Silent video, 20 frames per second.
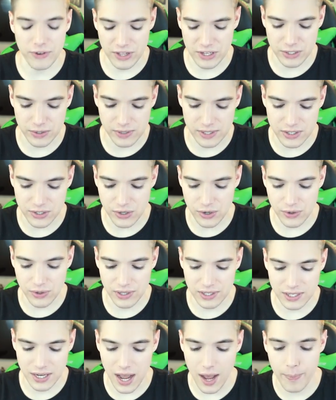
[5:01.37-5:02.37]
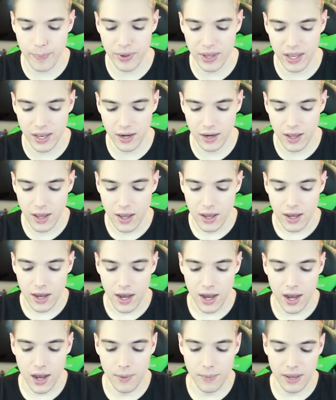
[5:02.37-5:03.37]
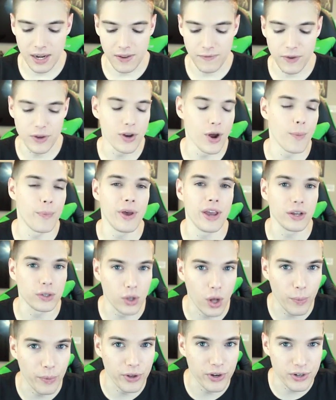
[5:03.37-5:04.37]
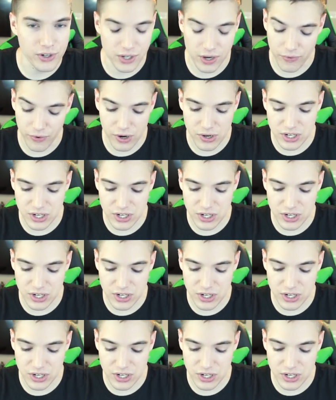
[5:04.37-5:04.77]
this one. Let's hop in. And if you don't play global and you're over